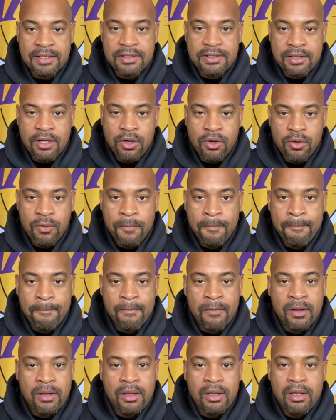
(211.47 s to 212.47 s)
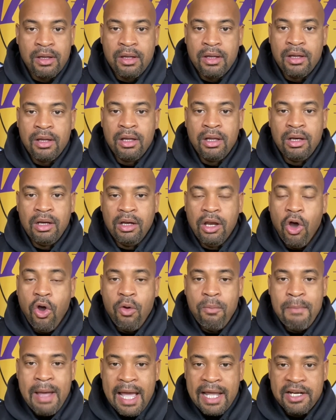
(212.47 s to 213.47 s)
So
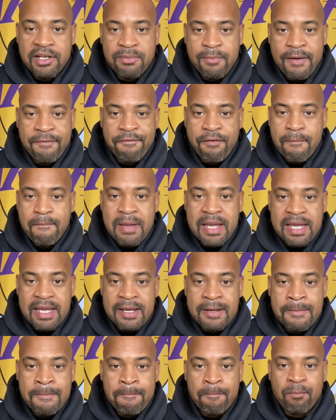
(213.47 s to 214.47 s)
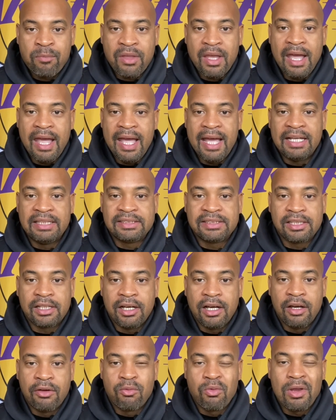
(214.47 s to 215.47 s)
load management for me has
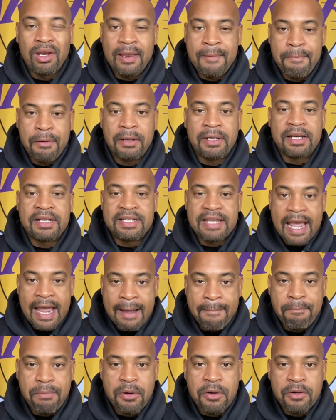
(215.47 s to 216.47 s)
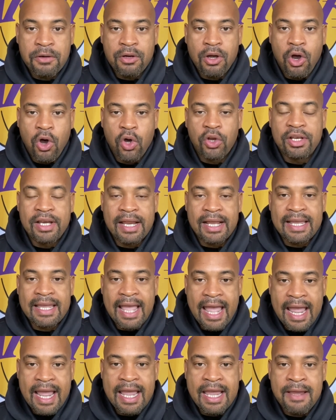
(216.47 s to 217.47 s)
really put a damper on the
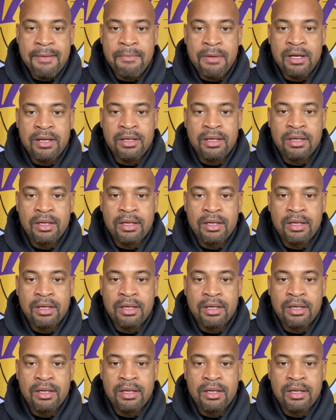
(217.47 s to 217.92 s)
game